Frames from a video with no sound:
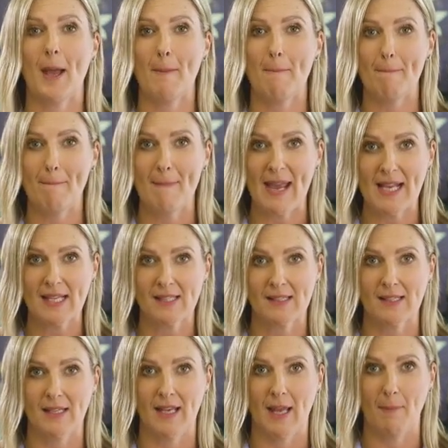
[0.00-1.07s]
a
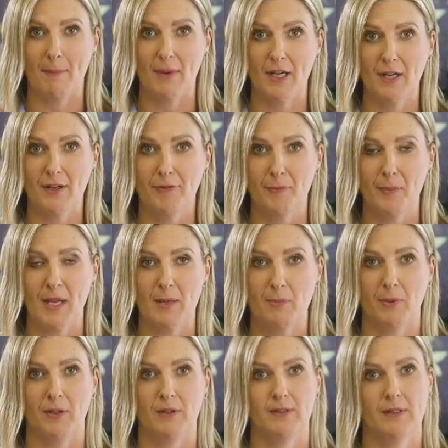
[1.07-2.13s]
mass number of
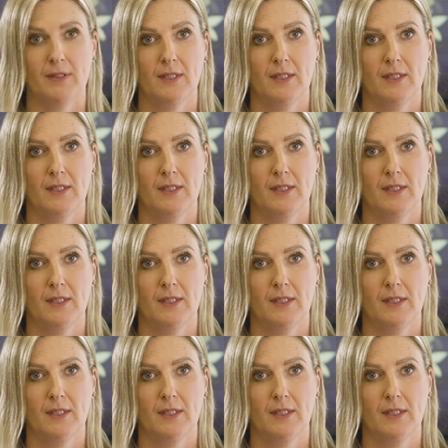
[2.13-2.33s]
people.